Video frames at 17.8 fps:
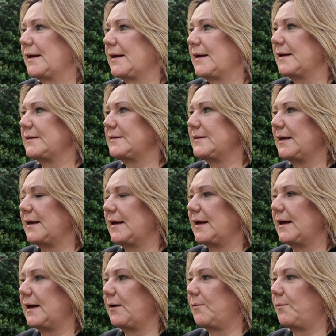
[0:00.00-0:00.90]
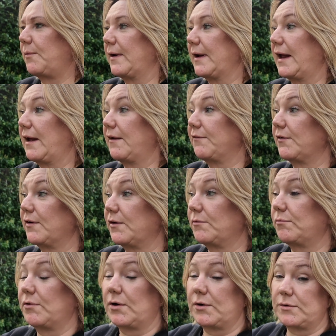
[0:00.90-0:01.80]
because
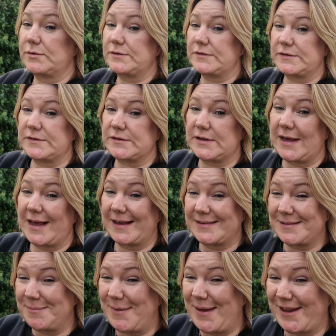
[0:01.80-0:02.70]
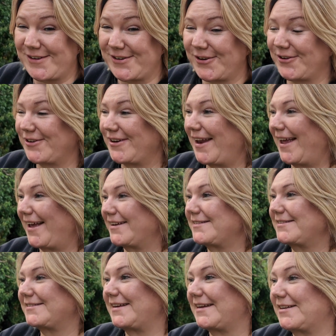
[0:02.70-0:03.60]
wherever Rose has made her
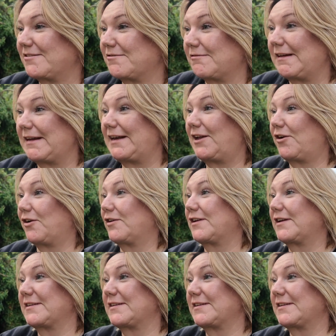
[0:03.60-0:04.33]
nest is really good,